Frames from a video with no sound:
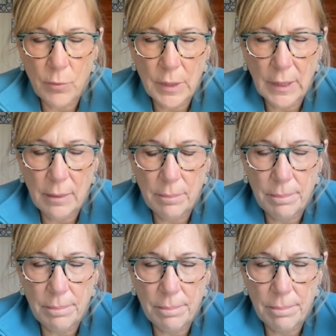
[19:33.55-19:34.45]
really
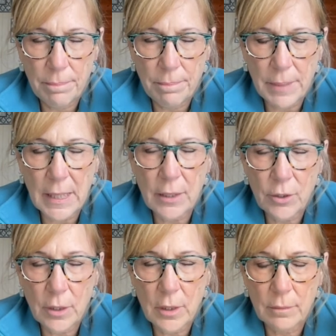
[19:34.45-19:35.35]

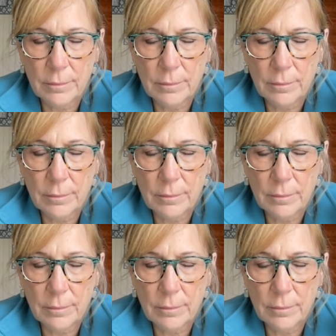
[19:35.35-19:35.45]
ponder.